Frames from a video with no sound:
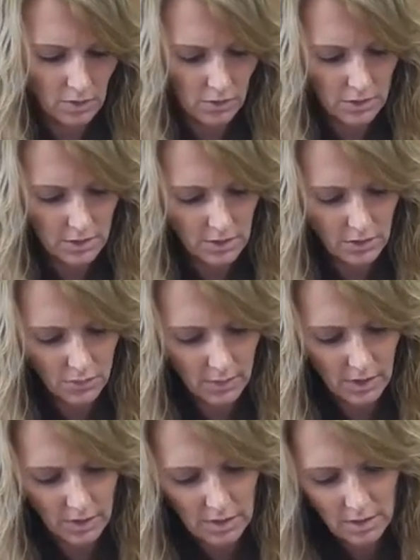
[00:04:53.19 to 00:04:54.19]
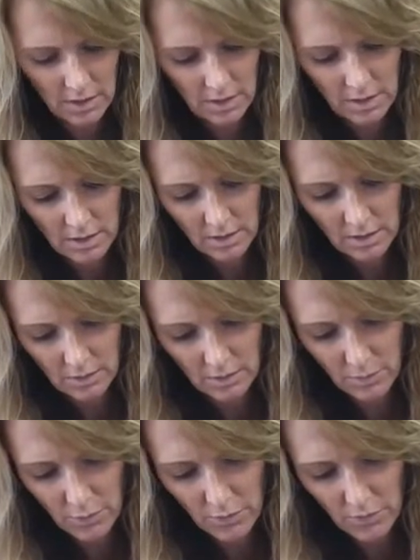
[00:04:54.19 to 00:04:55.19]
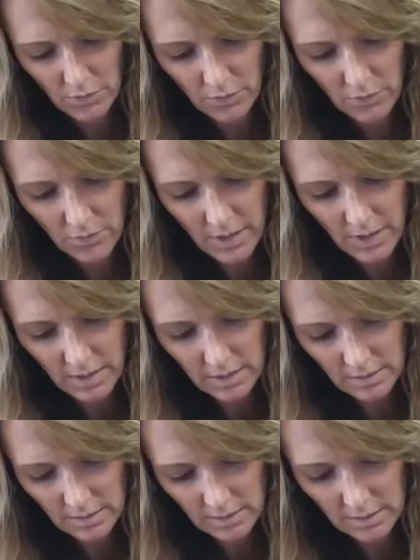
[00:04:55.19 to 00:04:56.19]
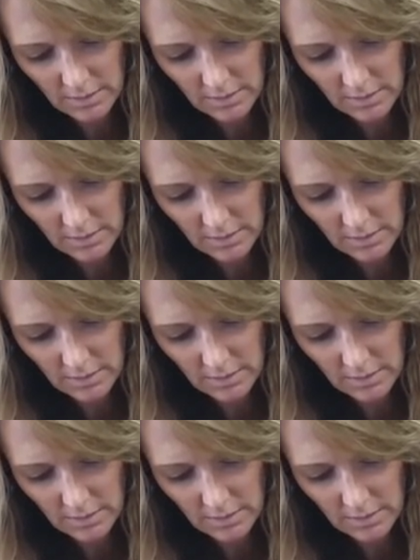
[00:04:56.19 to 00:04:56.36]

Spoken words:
hold on to your wick. You're going to pour the wax.